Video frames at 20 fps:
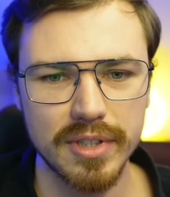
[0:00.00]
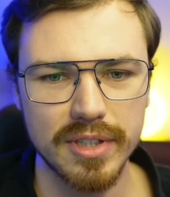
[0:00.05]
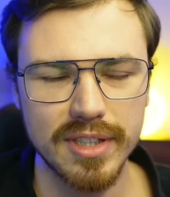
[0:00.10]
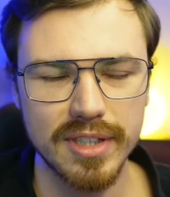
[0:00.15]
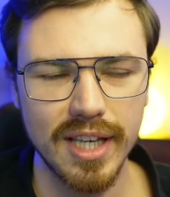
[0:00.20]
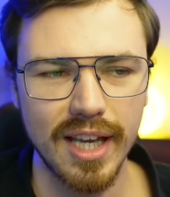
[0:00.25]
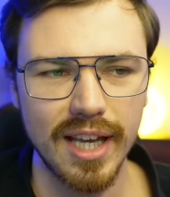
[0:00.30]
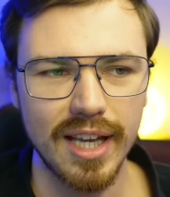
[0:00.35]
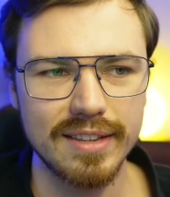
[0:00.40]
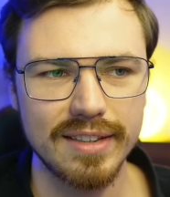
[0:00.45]

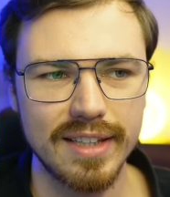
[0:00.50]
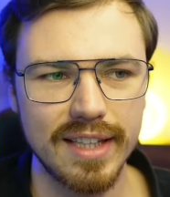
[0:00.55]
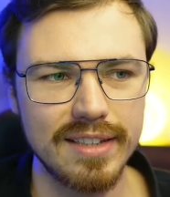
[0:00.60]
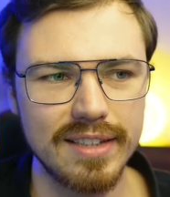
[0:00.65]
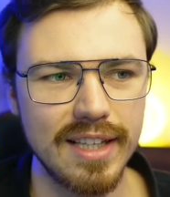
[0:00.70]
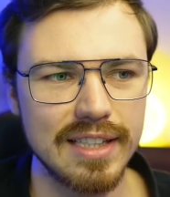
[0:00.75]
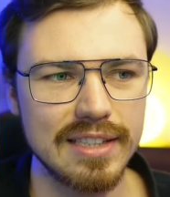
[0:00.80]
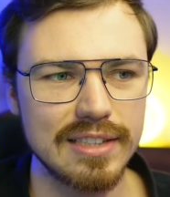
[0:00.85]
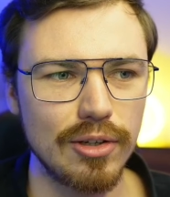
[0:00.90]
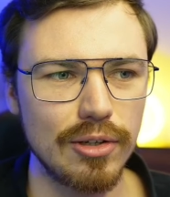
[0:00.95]
Then and then
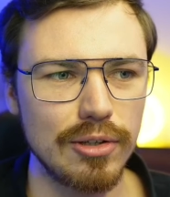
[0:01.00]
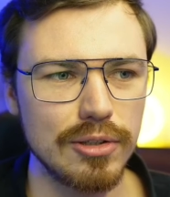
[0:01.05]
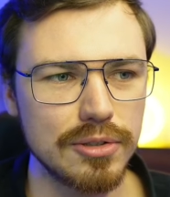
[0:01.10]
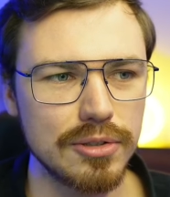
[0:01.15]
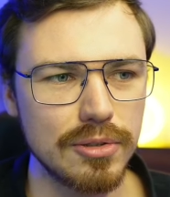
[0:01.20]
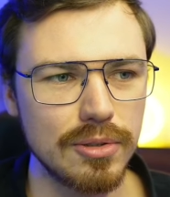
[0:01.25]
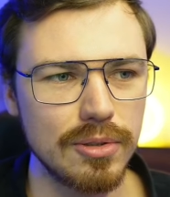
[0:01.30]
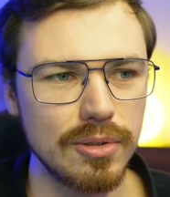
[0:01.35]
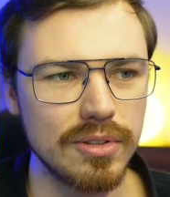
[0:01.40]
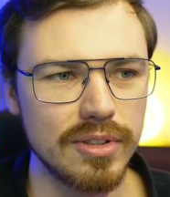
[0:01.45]
there's
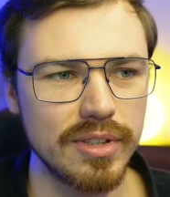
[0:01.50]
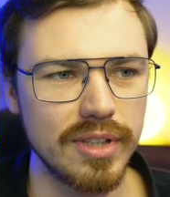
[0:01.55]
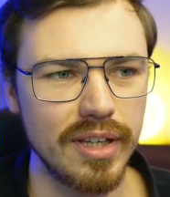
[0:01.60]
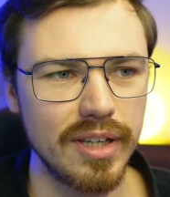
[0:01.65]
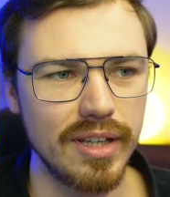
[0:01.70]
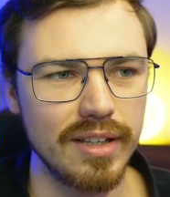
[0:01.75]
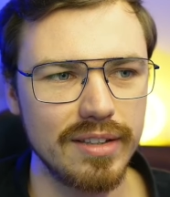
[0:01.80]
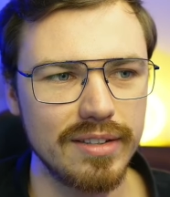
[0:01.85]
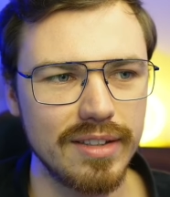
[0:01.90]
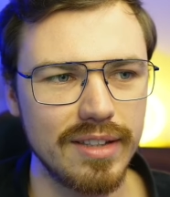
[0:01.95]
also
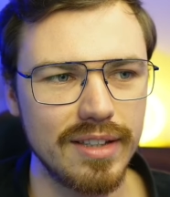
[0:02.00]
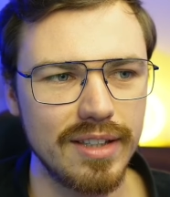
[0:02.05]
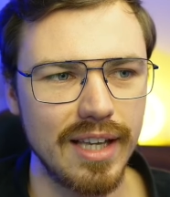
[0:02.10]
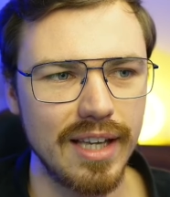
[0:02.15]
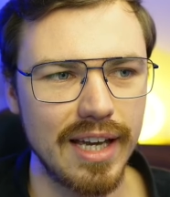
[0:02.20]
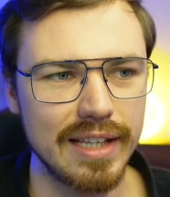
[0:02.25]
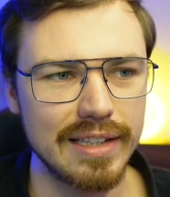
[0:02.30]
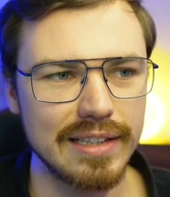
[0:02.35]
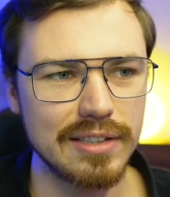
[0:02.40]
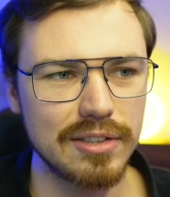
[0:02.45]
the they
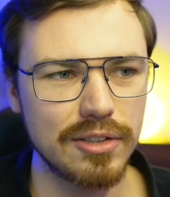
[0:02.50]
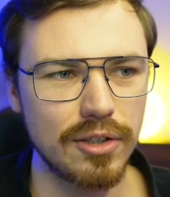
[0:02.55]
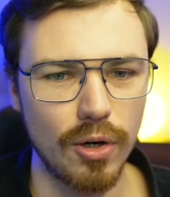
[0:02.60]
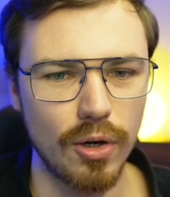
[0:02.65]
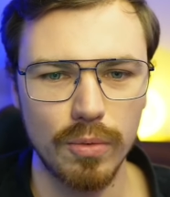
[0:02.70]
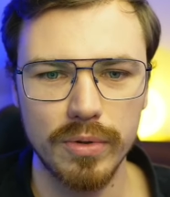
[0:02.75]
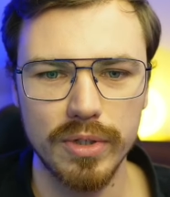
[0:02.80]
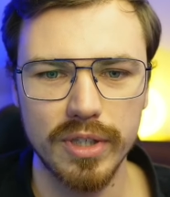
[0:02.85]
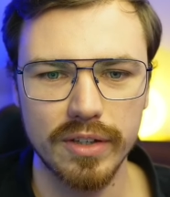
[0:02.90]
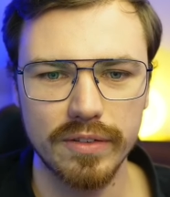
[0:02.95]
handled
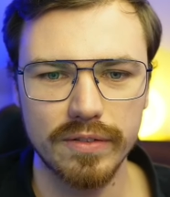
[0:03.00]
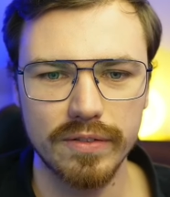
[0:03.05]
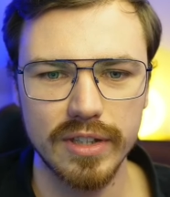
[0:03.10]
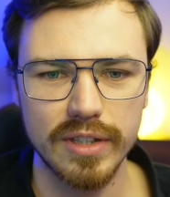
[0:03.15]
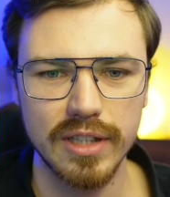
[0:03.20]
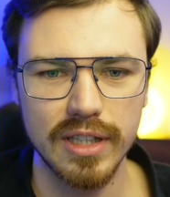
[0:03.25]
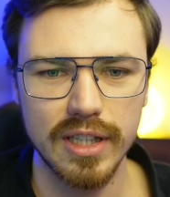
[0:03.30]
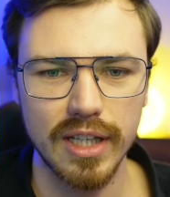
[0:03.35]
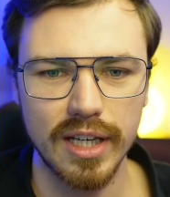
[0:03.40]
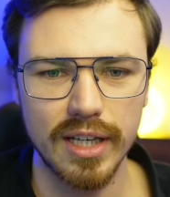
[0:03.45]
COVID. I
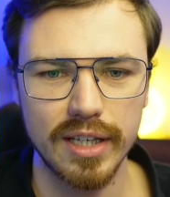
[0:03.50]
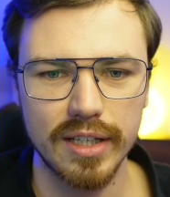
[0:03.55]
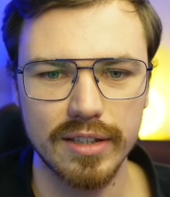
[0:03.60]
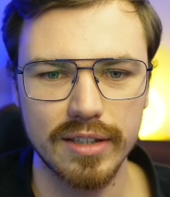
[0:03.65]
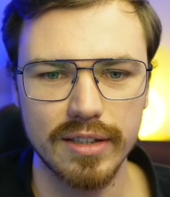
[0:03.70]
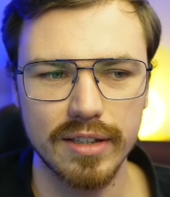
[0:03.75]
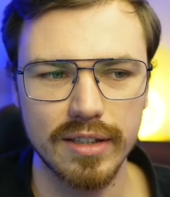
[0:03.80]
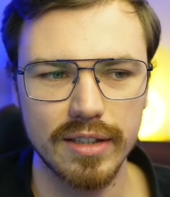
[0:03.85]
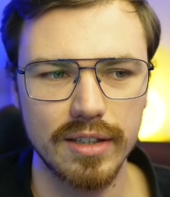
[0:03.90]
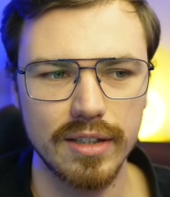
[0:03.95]
feel
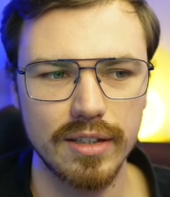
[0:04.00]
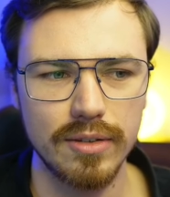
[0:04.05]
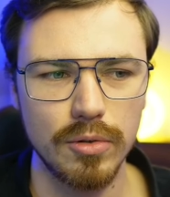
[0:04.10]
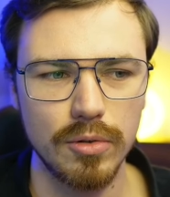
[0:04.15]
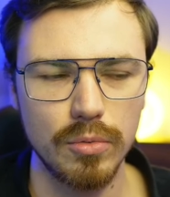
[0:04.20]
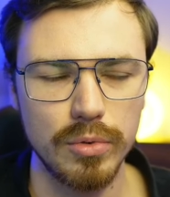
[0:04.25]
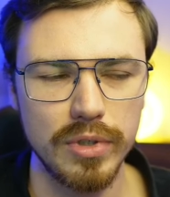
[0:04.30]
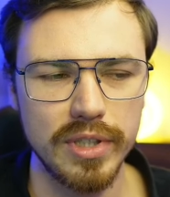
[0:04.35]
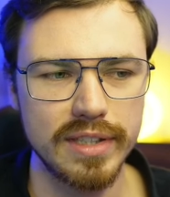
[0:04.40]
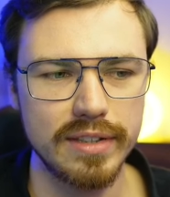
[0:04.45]
like uh,
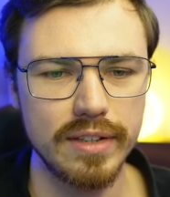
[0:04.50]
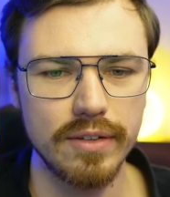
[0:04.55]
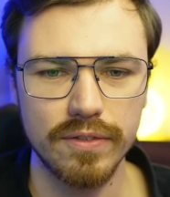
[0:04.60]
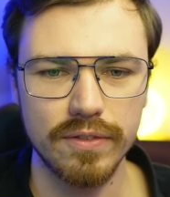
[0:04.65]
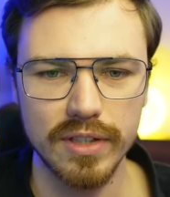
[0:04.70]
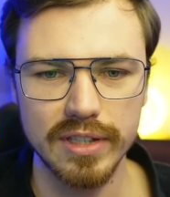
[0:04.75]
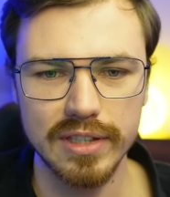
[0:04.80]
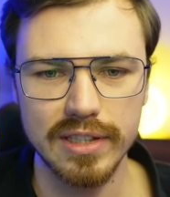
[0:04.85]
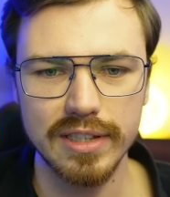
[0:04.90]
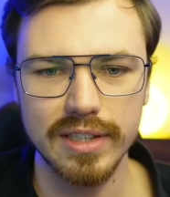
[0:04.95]
really
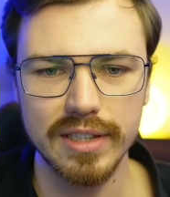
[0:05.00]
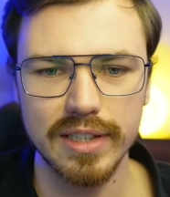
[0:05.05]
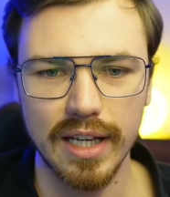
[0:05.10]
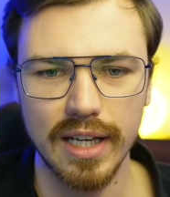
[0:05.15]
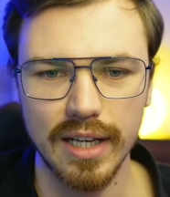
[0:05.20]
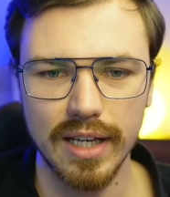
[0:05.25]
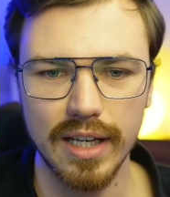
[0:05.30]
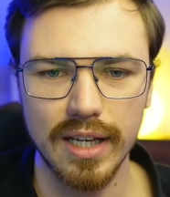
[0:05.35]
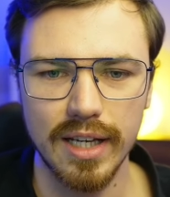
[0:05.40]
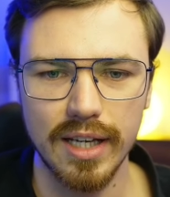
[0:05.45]
differently than
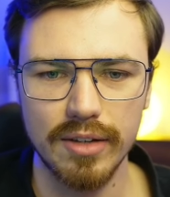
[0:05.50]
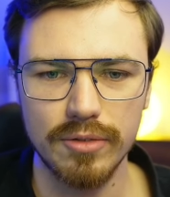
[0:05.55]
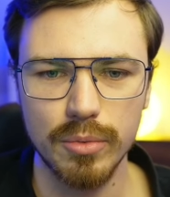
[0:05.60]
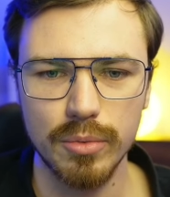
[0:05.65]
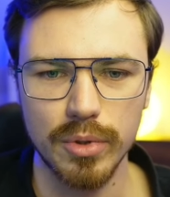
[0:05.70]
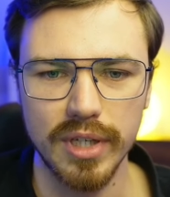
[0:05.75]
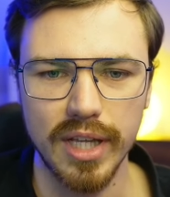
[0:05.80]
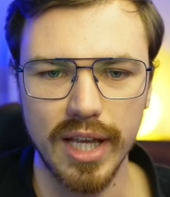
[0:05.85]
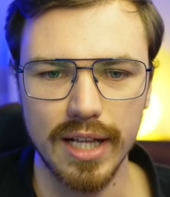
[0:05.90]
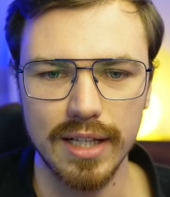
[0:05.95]
uh,
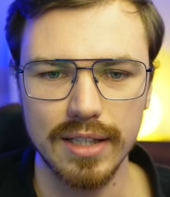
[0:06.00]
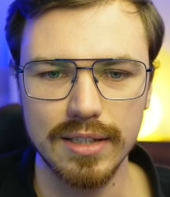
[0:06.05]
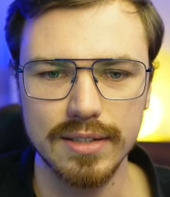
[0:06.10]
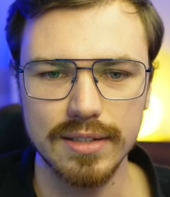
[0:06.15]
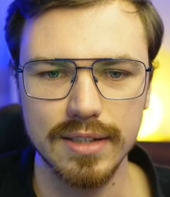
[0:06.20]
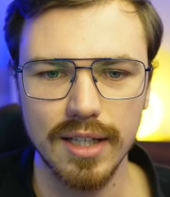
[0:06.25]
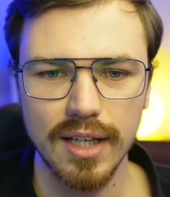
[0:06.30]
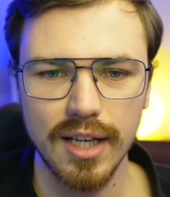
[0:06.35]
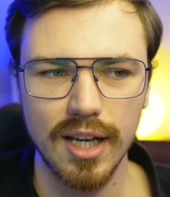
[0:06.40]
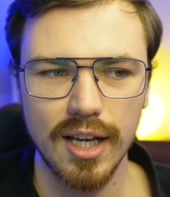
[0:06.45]
everyone
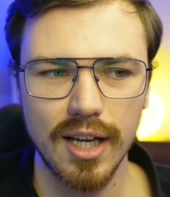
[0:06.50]
else.